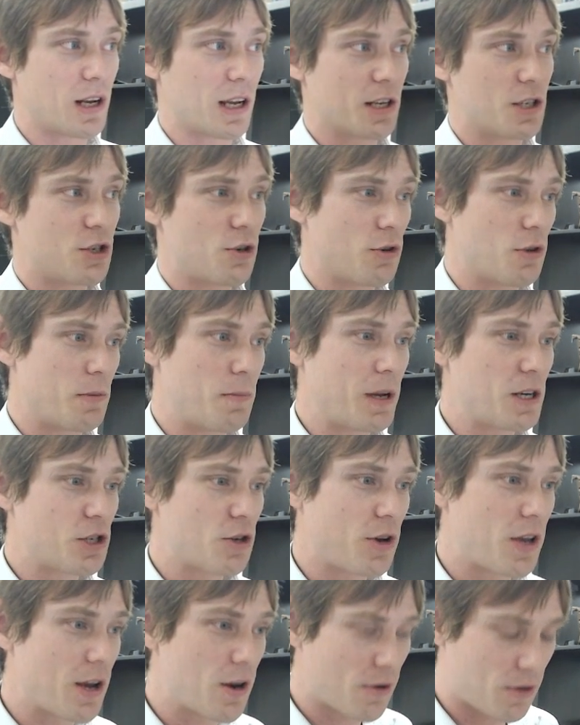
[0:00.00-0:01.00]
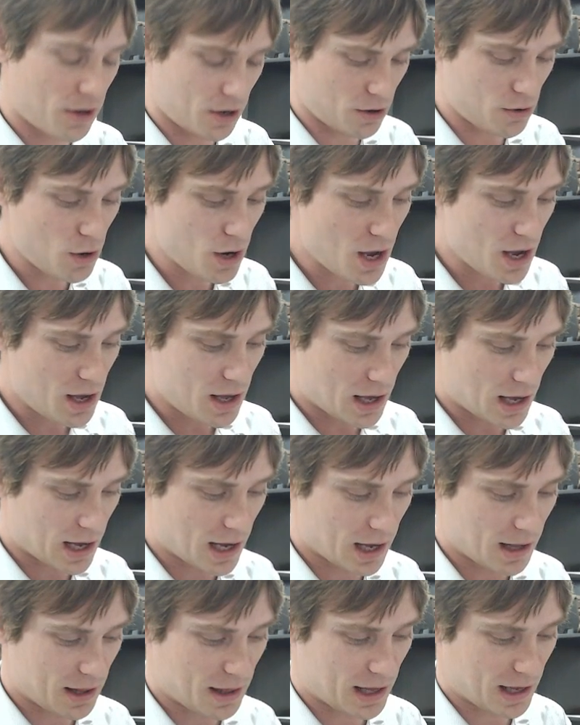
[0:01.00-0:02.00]
I can show you the picture here though.
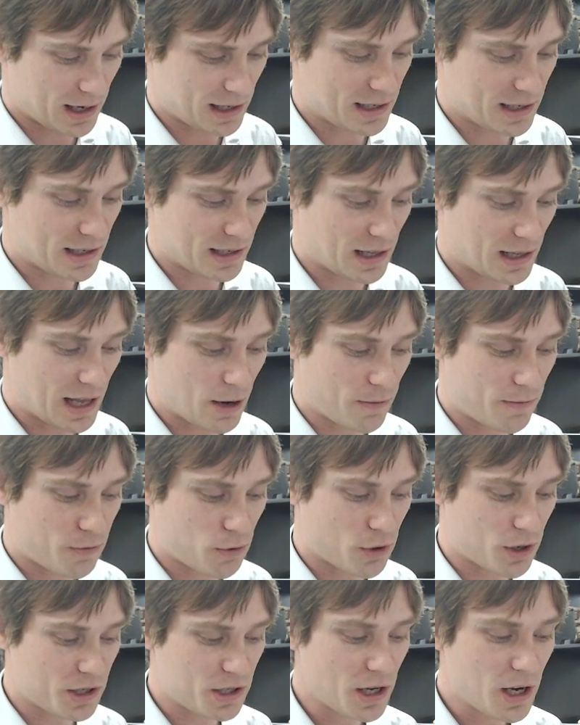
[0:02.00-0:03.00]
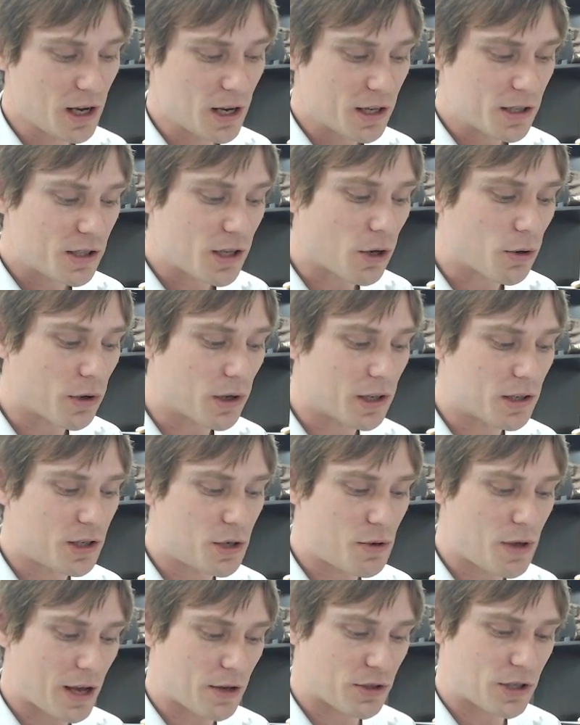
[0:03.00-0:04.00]
That is allowed for us. So
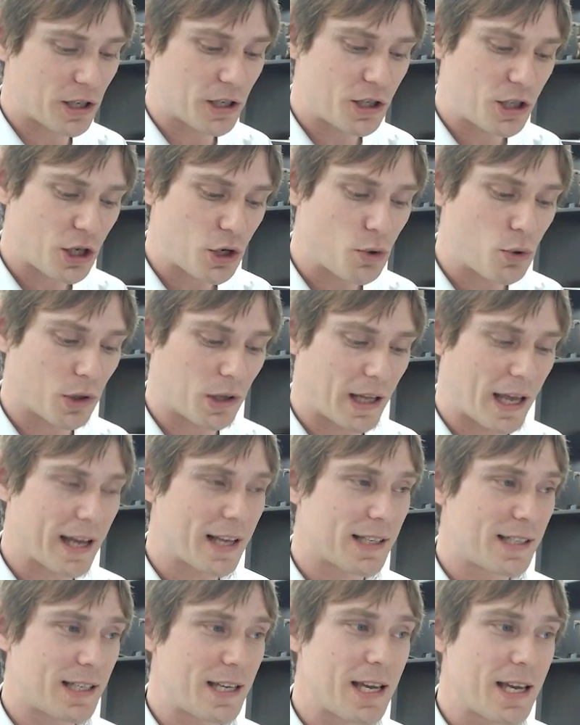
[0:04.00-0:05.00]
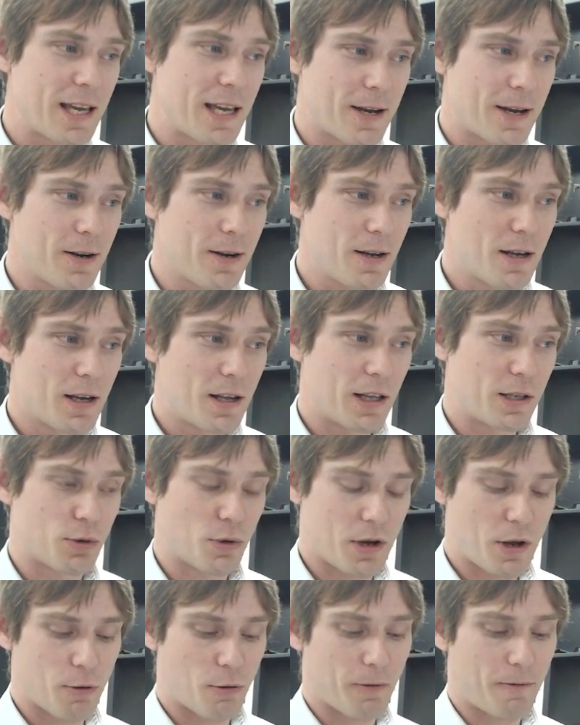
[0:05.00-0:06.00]
2002 Legacy here. This
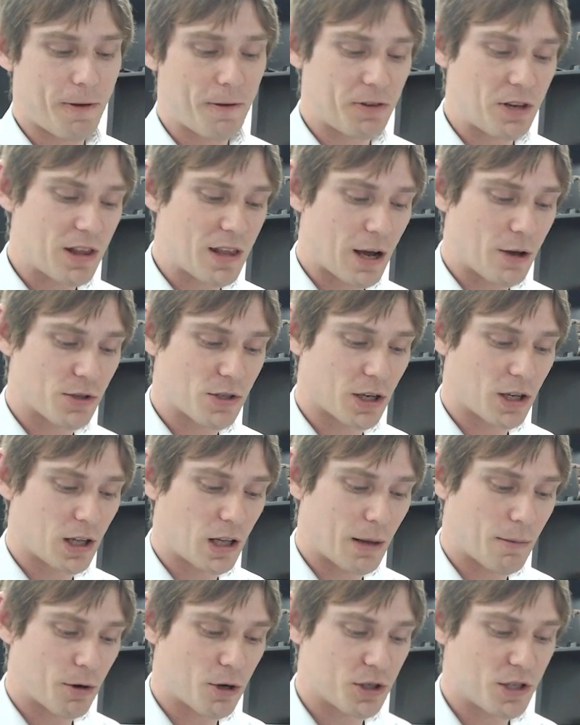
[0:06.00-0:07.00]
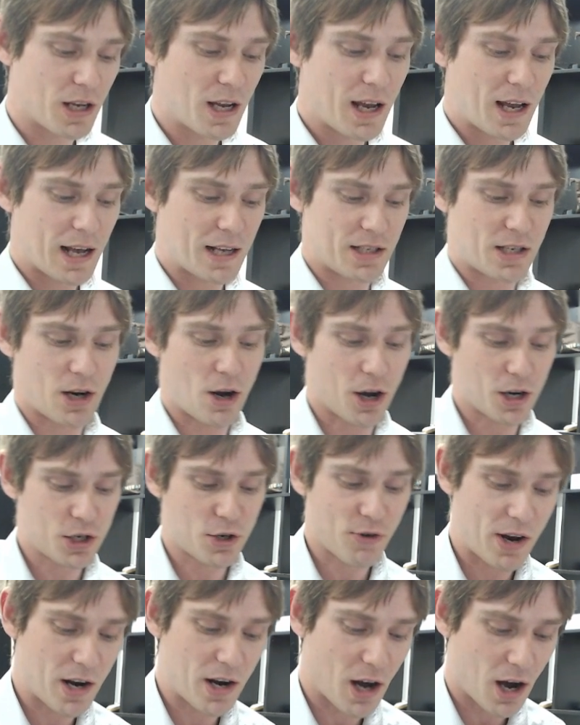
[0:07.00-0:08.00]
one here, 50,000 kilometers. It's an
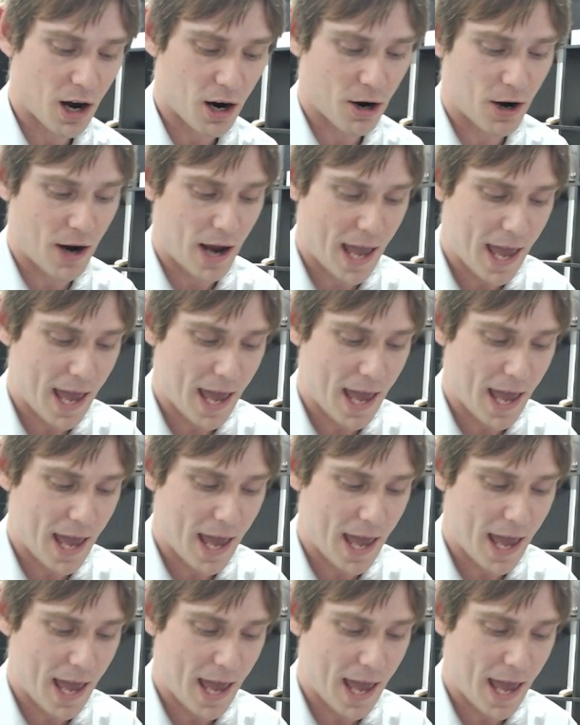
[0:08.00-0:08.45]
auction grade RA.